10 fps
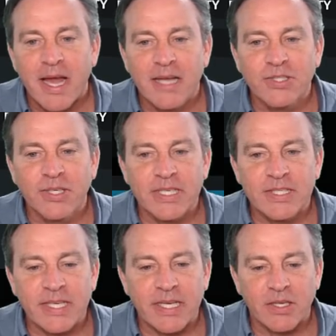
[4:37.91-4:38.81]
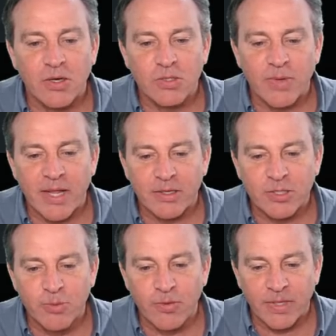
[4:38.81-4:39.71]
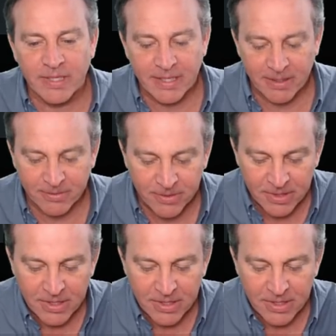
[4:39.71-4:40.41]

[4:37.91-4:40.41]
As you're going to see, it goes rather smoothly now.